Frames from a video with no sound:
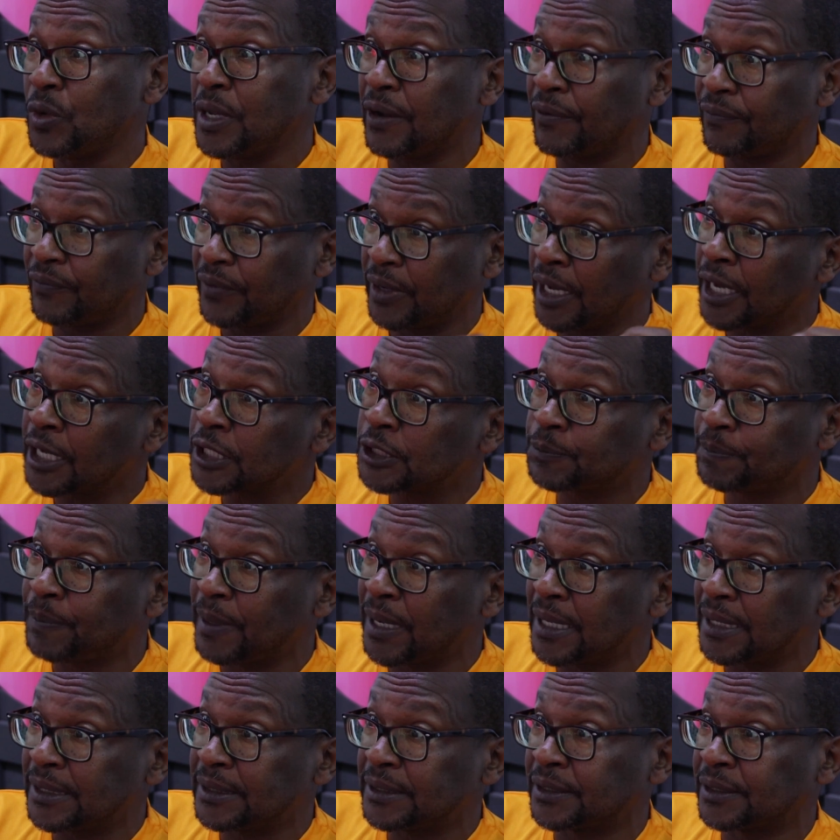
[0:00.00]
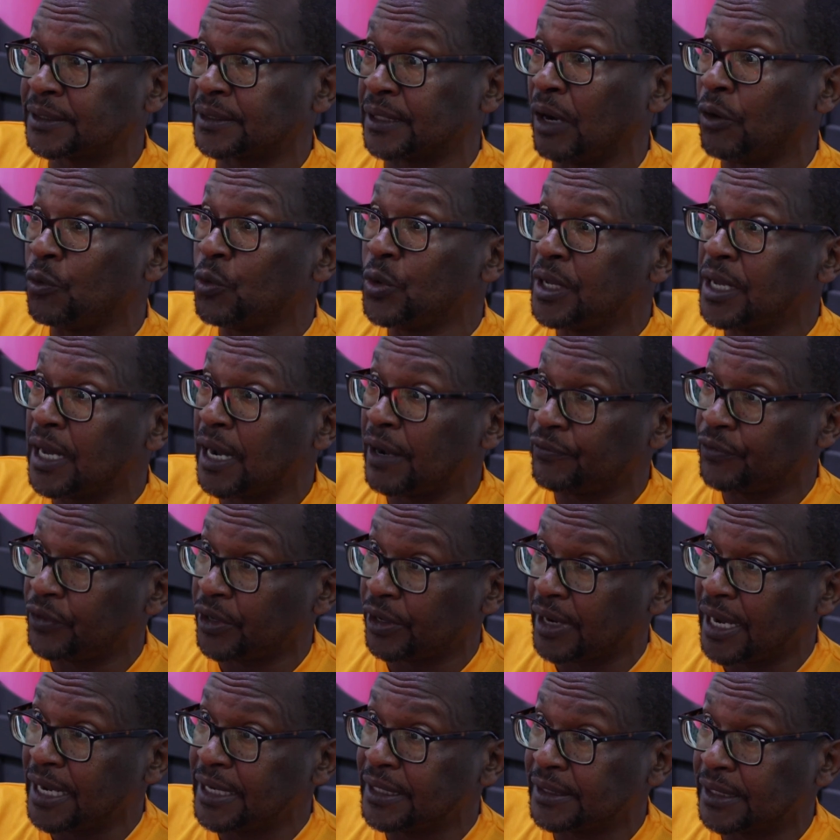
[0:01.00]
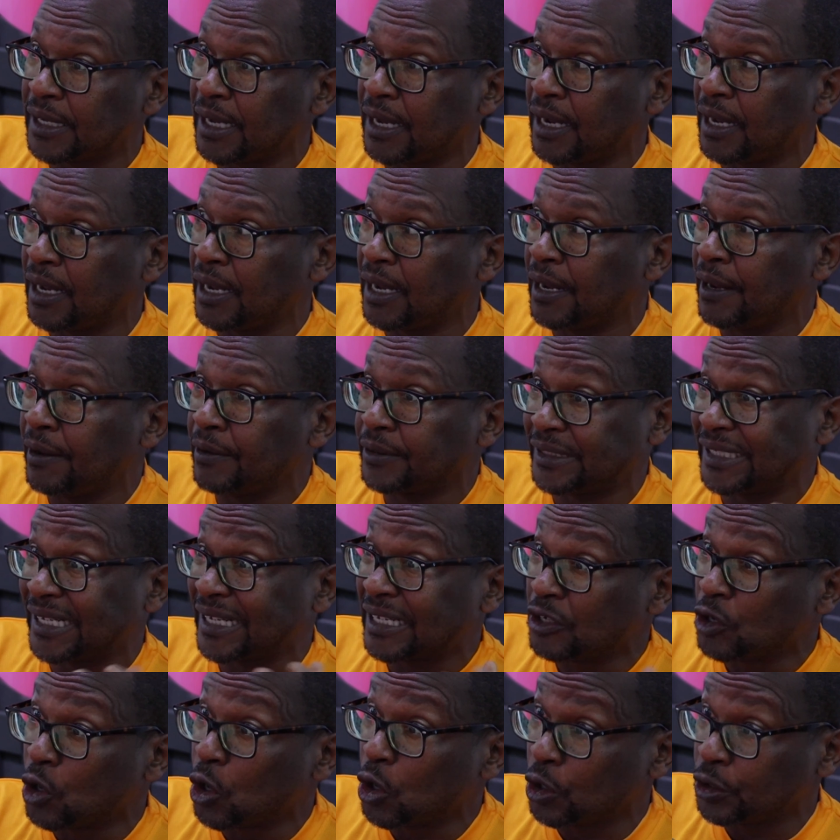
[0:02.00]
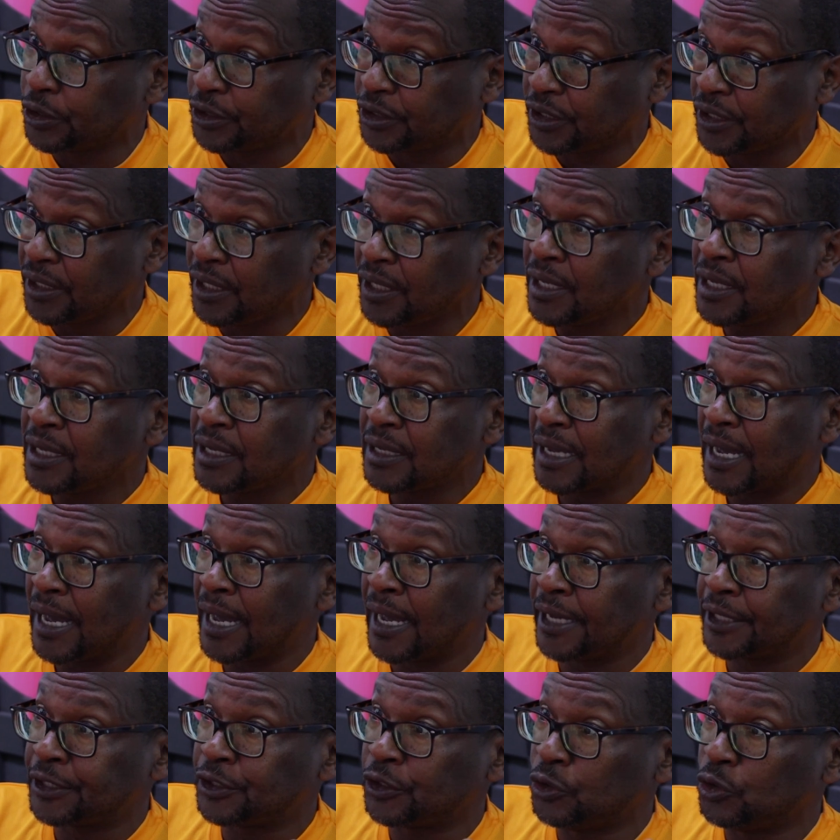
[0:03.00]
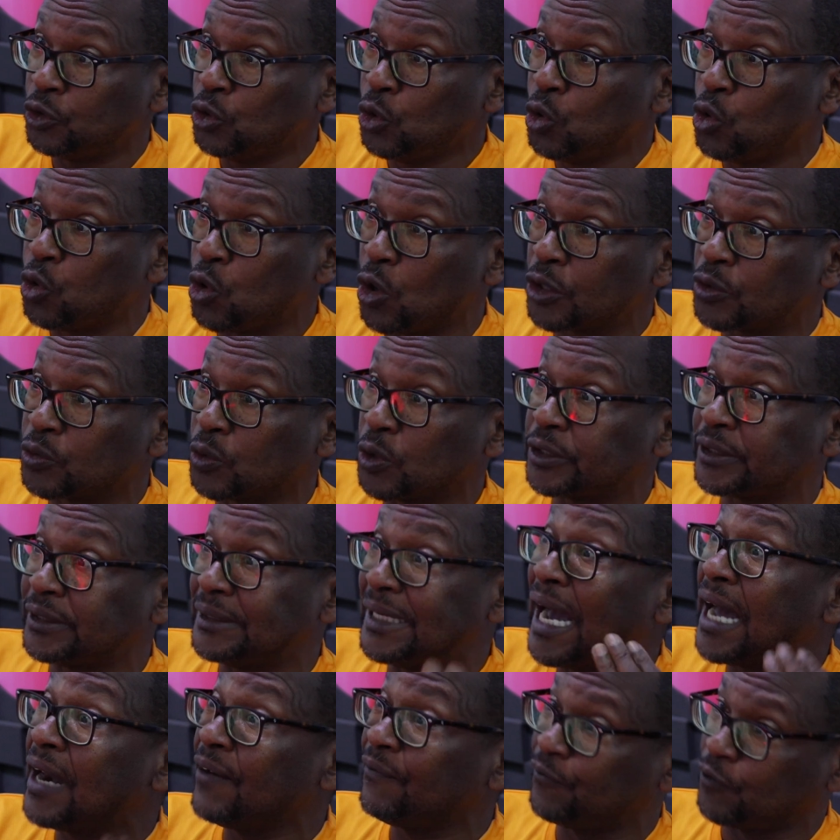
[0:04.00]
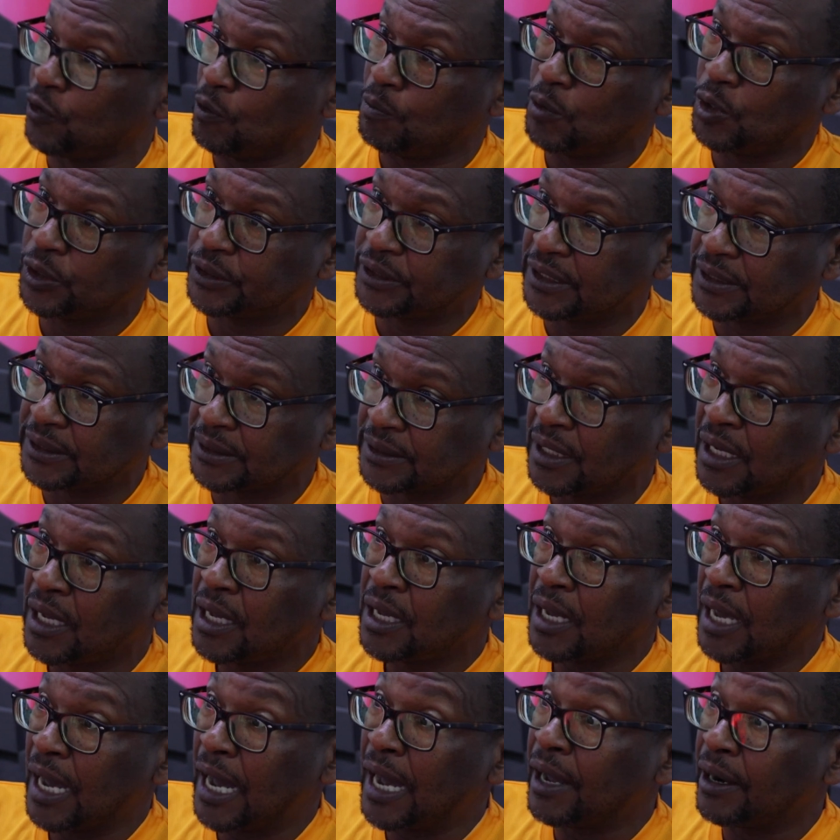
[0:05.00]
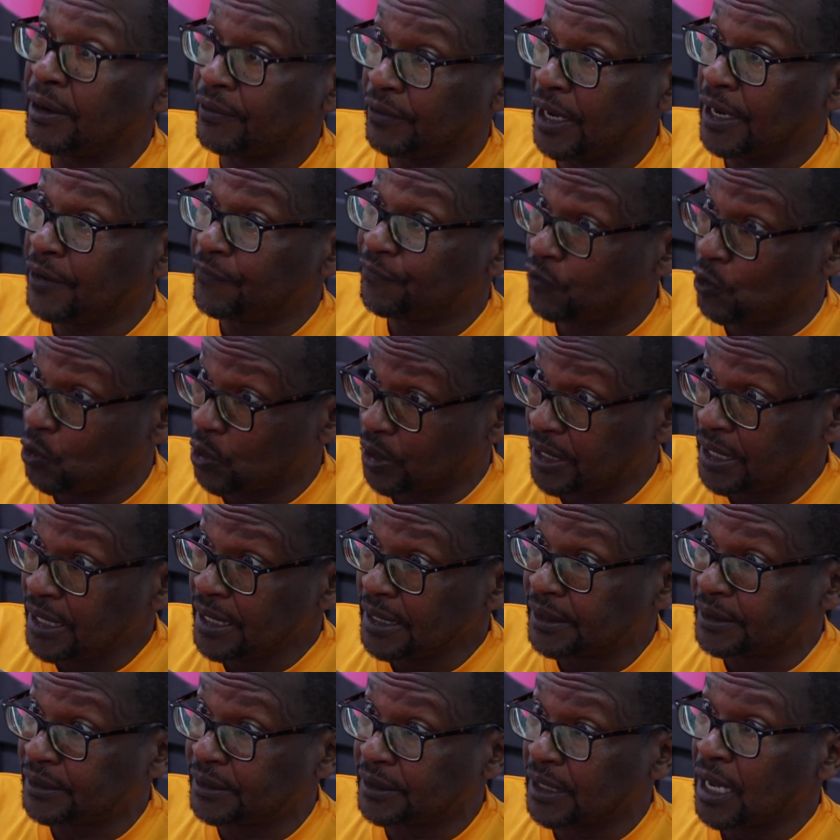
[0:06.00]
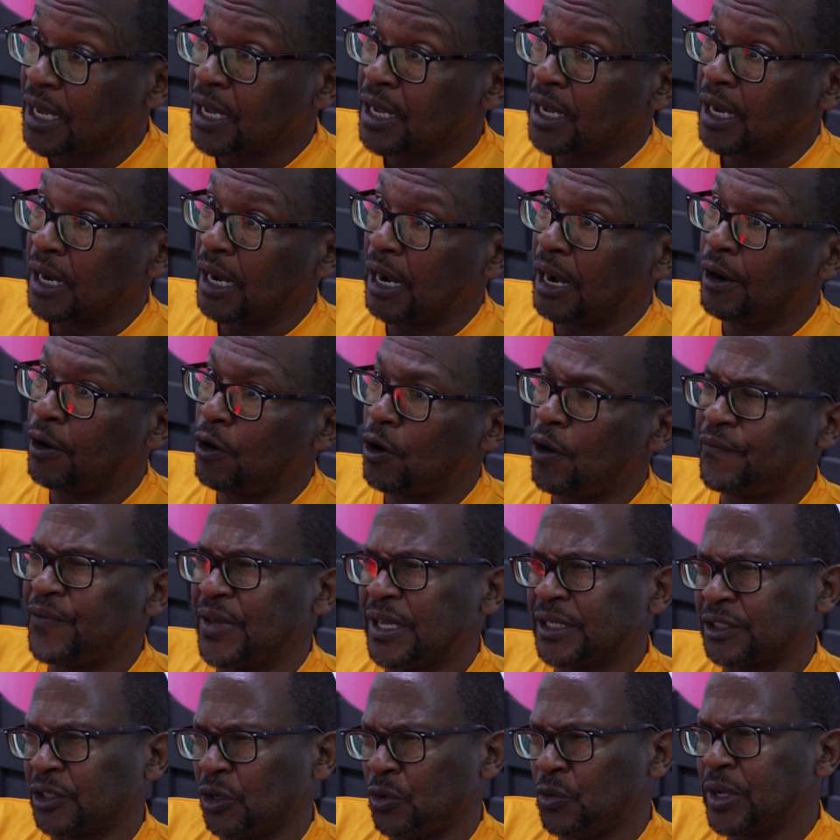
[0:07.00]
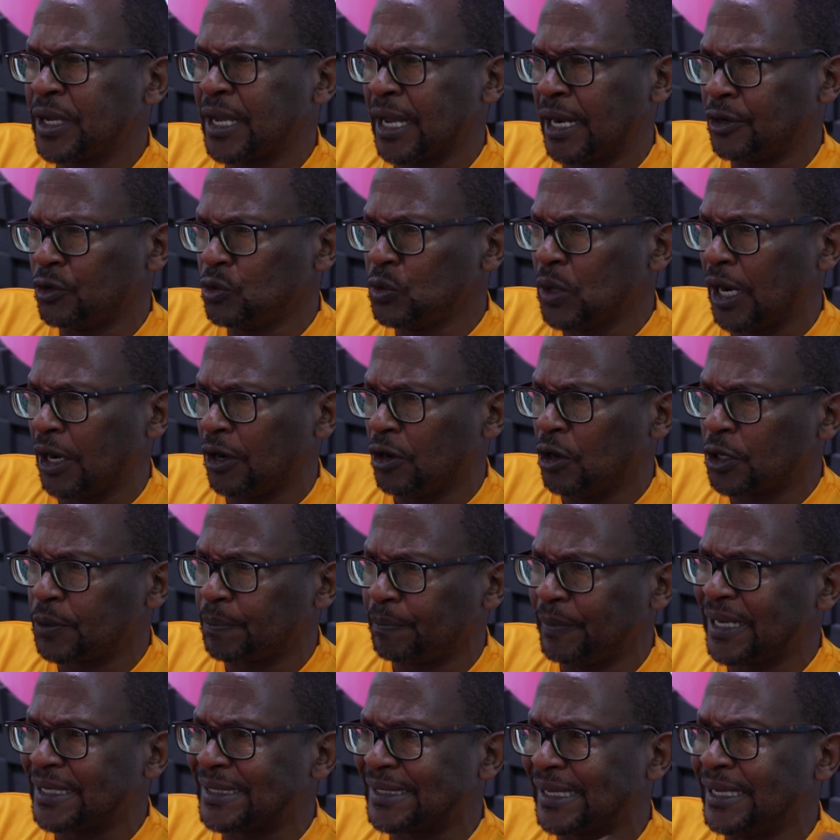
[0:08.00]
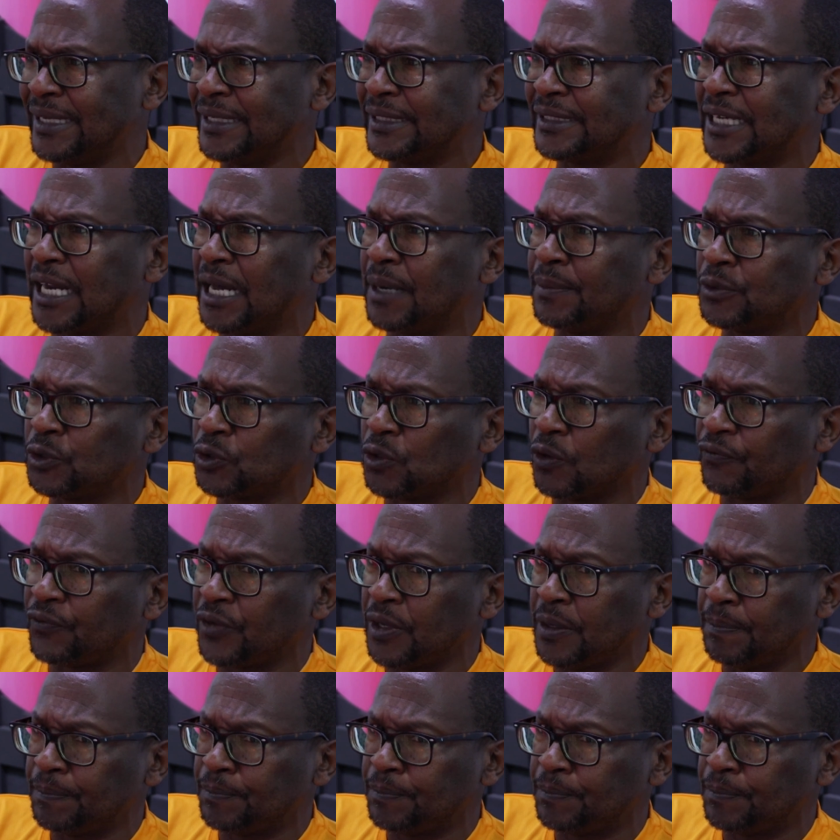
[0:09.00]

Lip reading: We have experts, we have the right technology to do what was done for Moses and for kids. Obviously, we can do a lot better in terms of